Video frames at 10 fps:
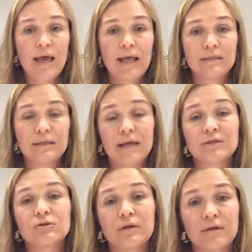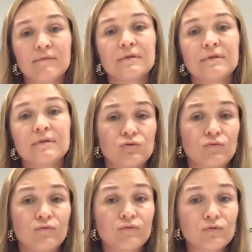and actually even
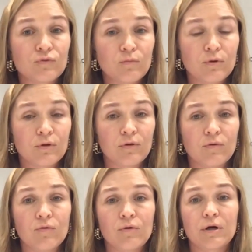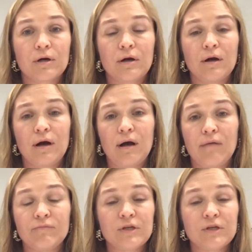devaluation of ruble or um,